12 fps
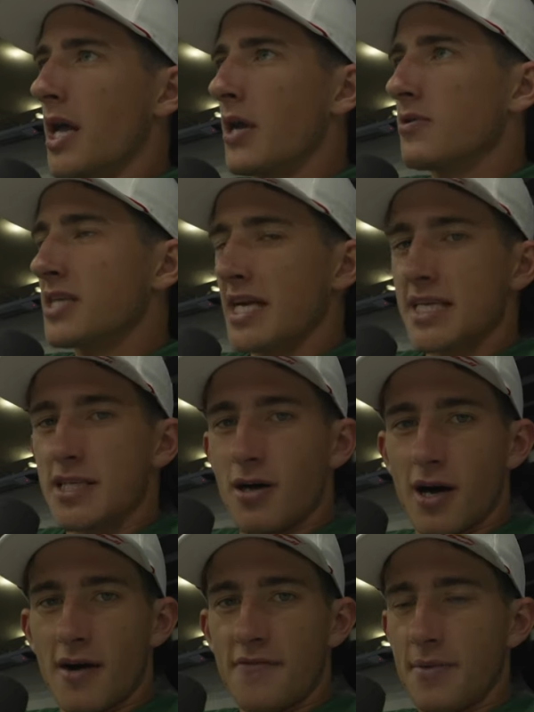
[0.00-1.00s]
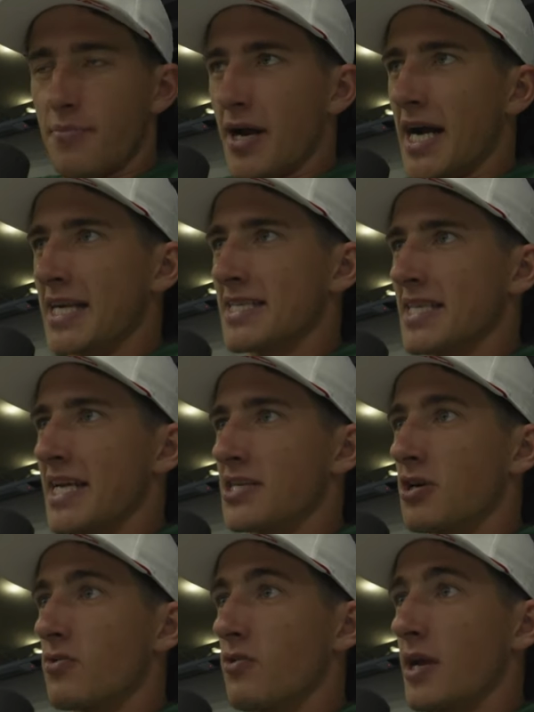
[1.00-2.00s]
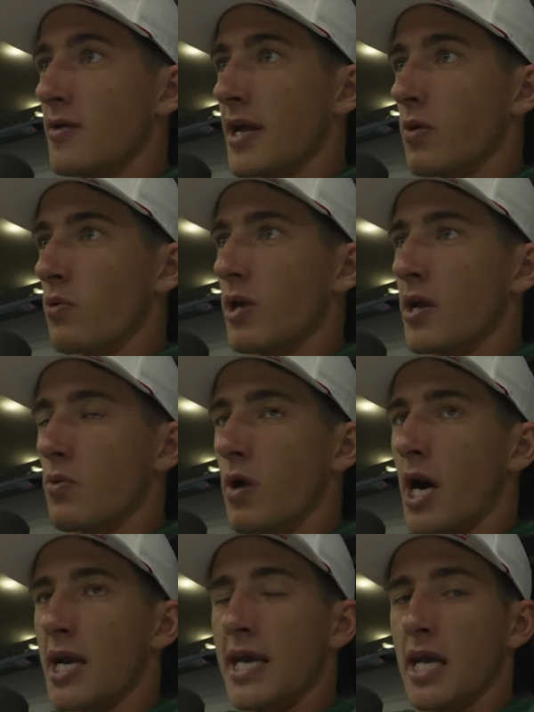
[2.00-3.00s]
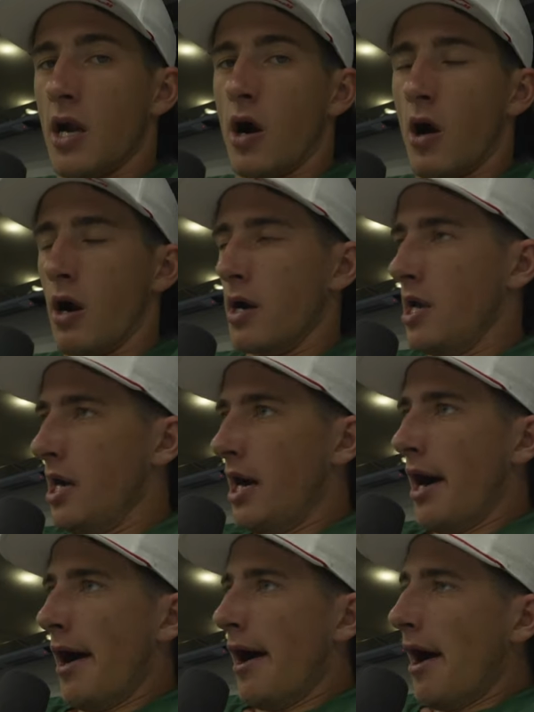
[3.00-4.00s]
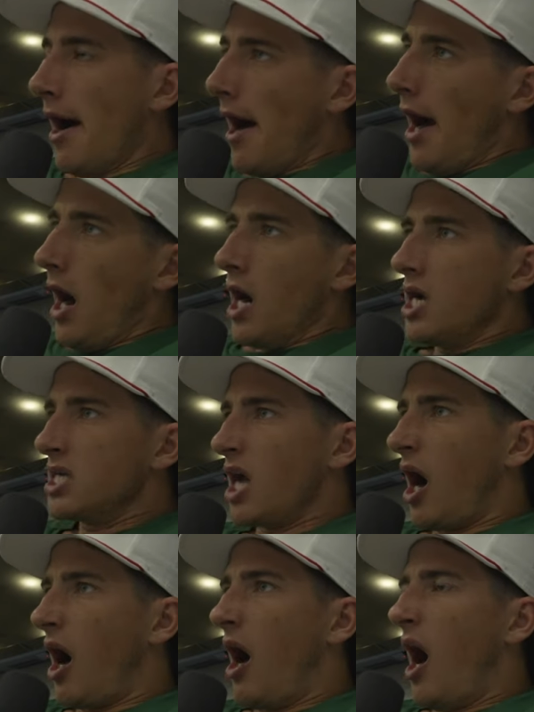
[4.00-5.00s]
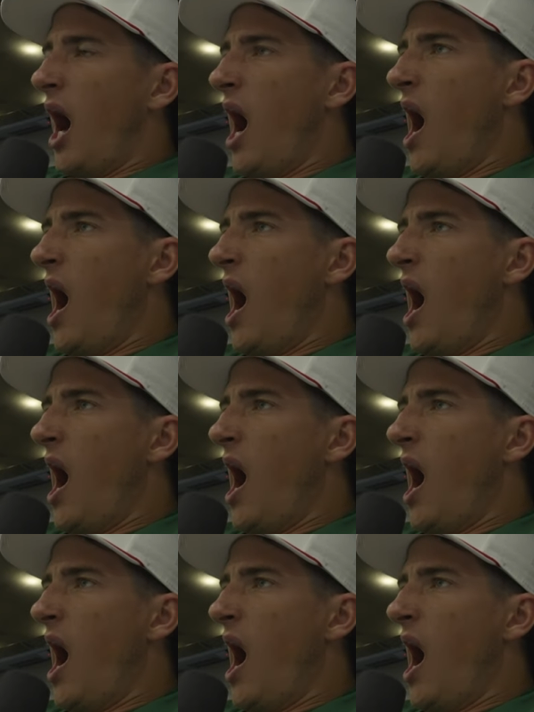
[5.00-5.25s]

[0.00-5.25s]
it was like soft in practice and then it turned really rocky and hard. So